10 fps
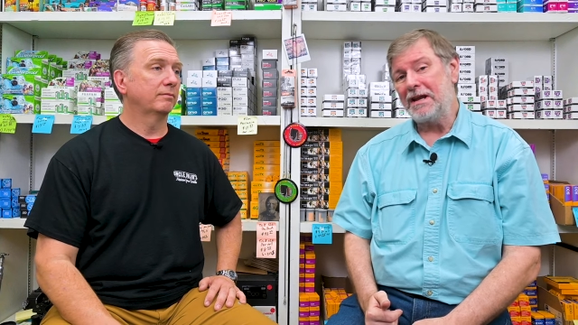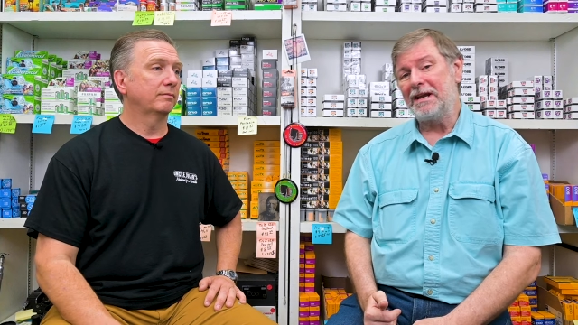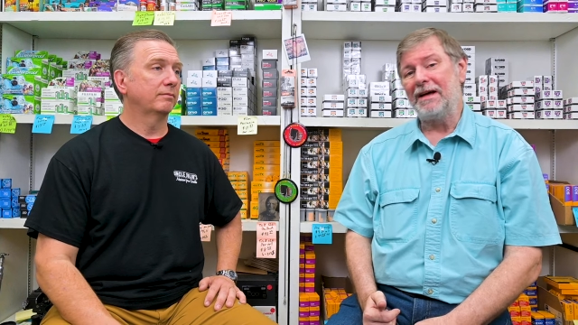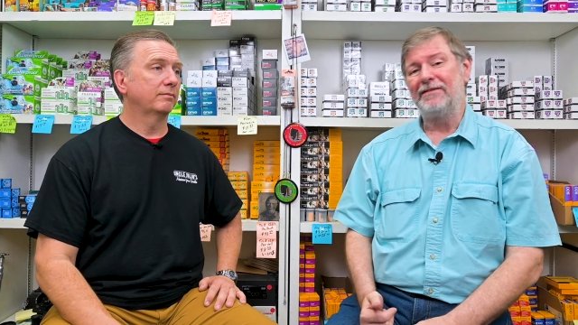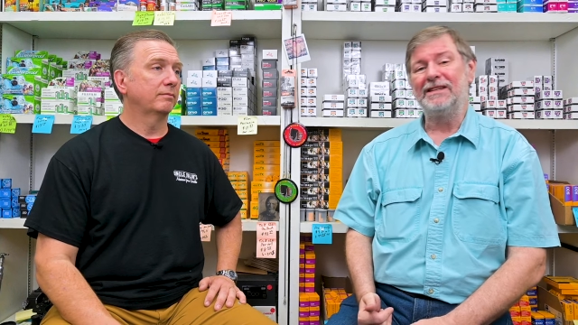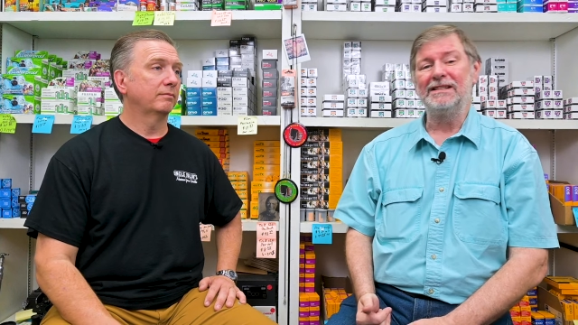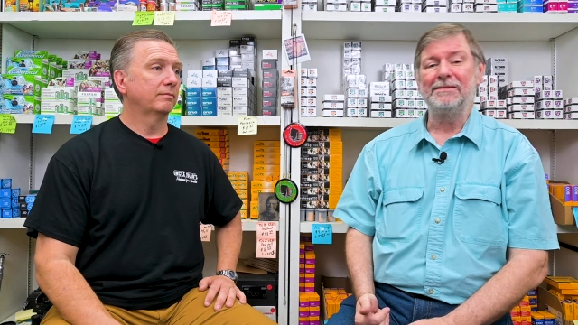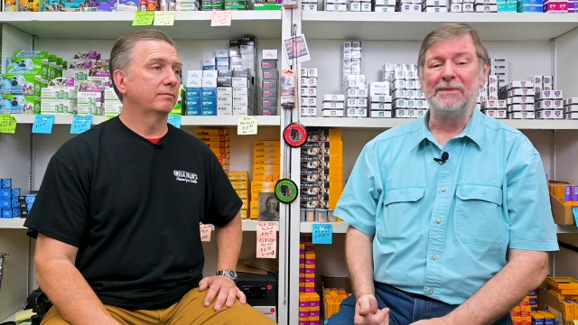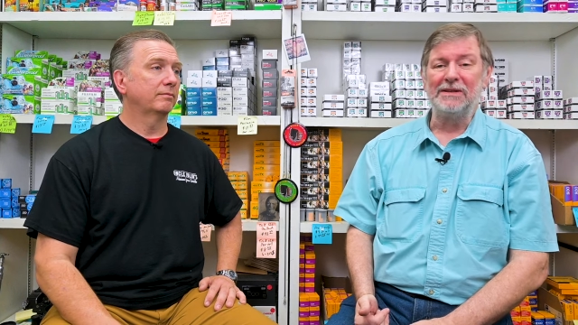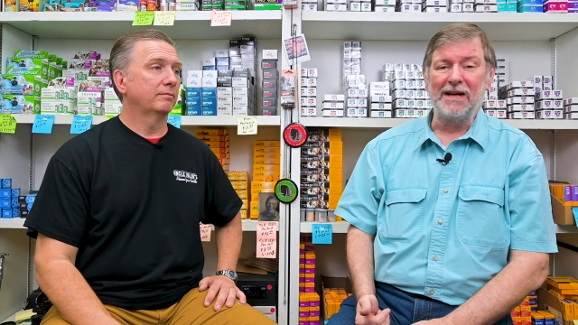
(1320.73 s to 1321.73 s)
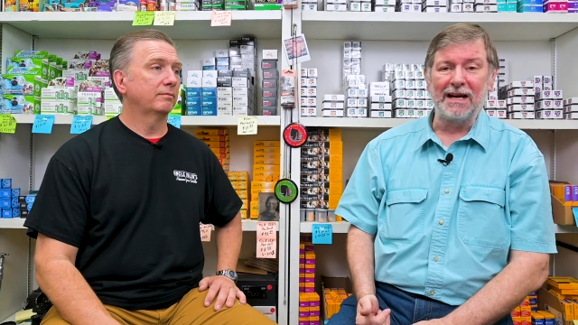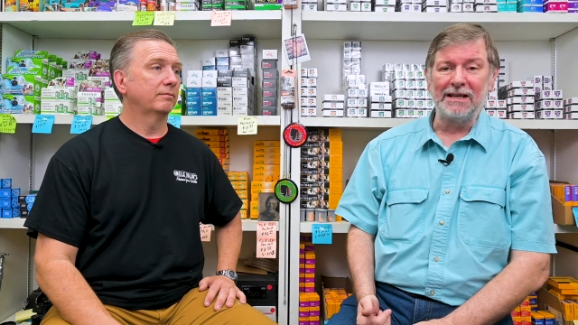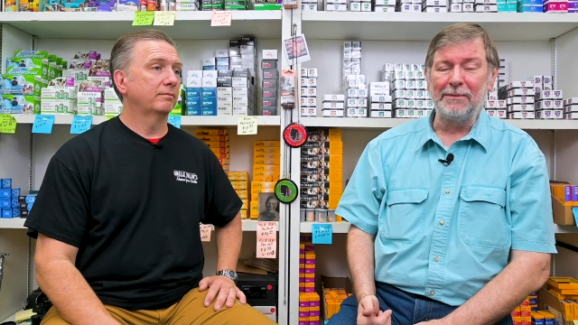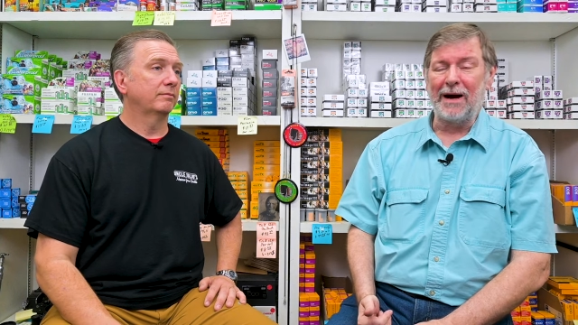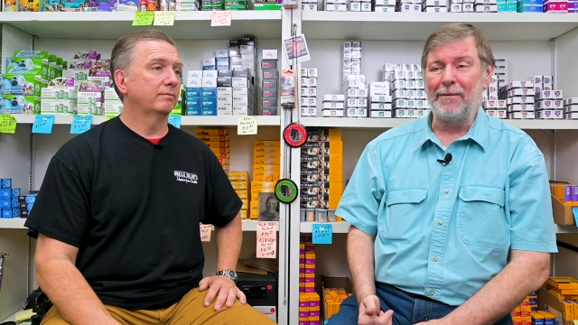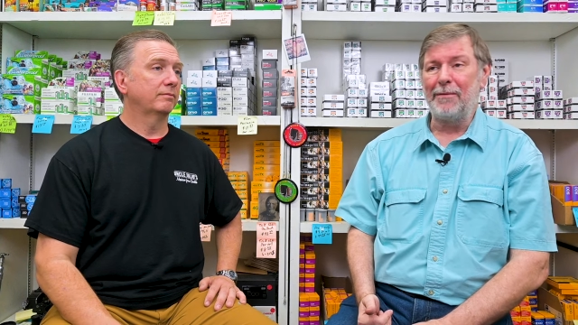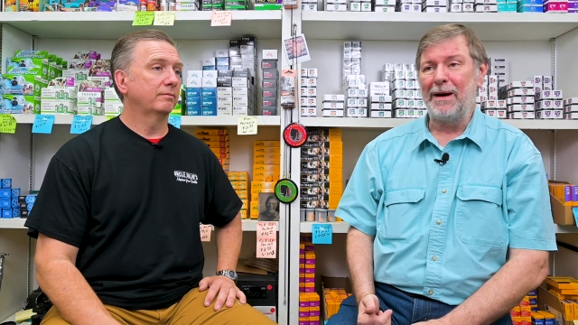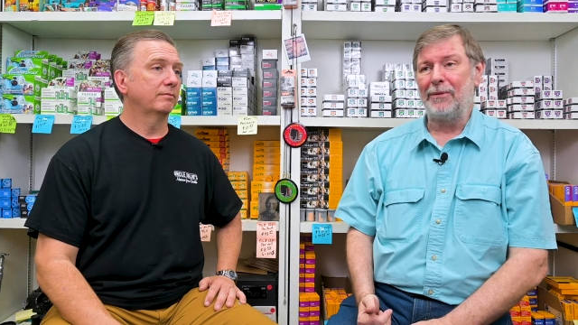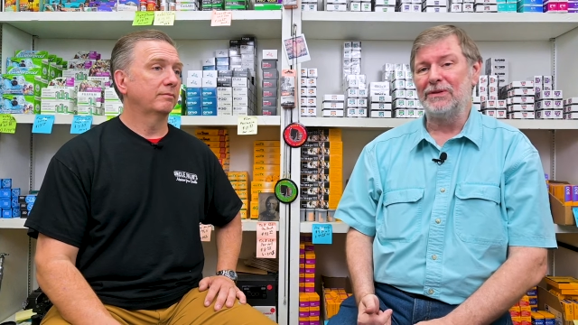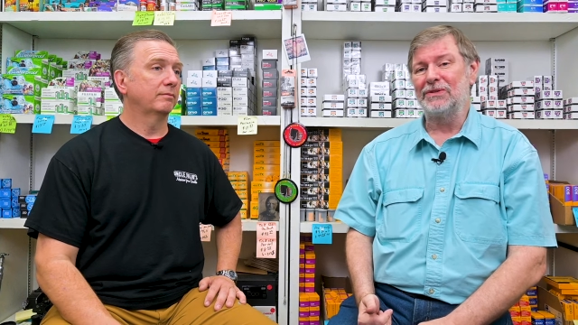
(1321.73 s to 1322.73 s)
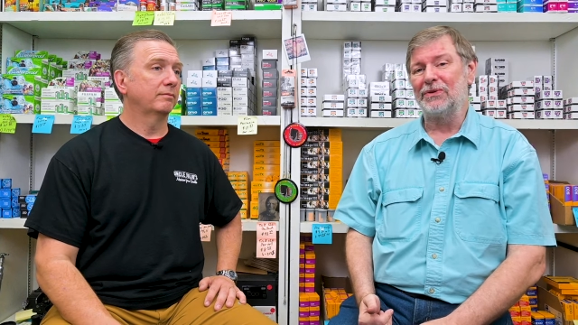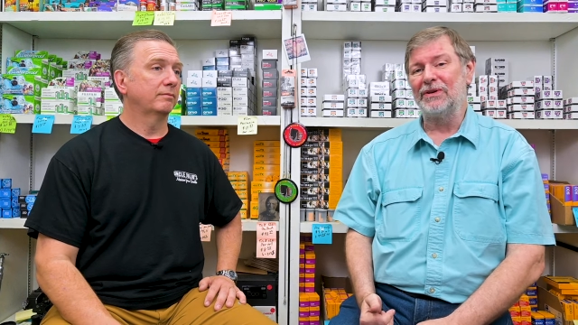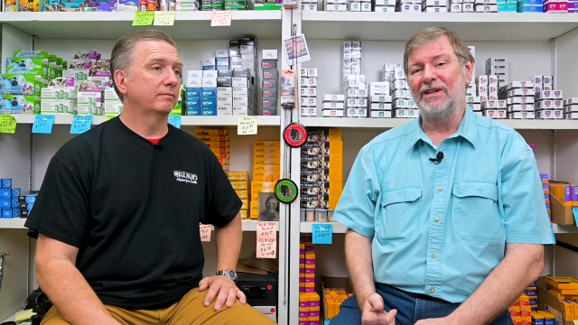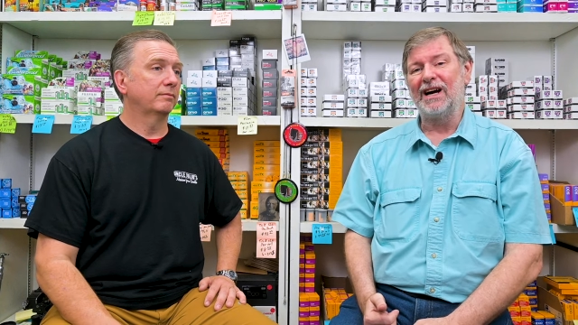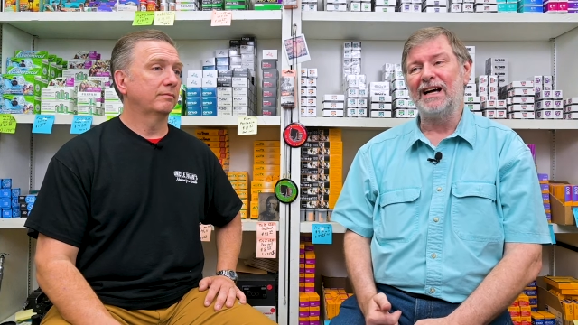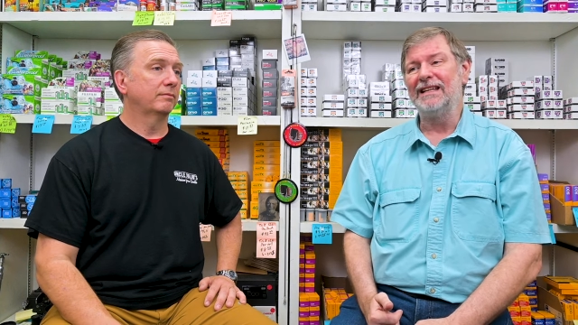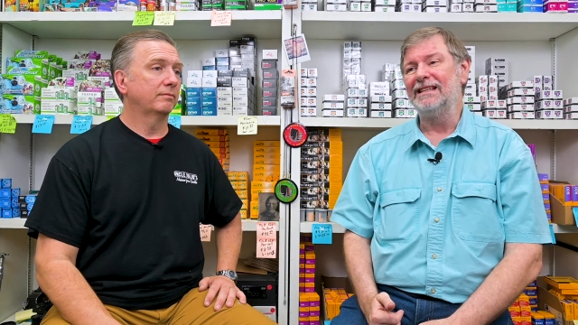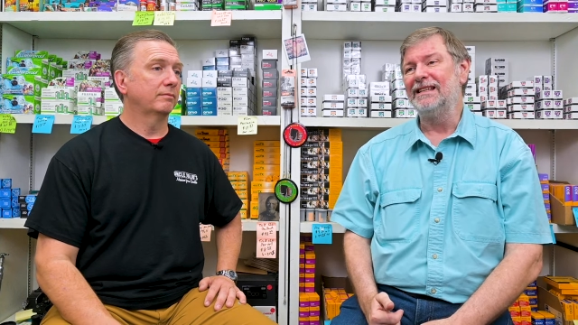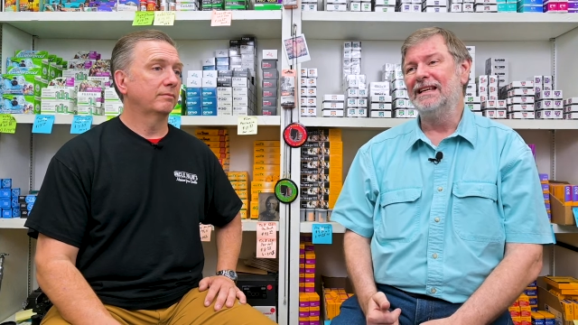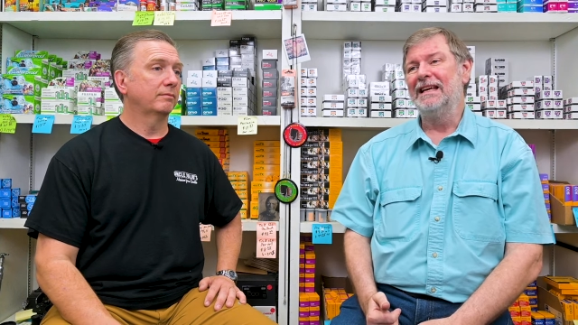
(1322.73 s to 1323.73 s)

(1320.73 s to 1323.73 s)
Speaker 1: and I've just been talking to Mom about what's going on and.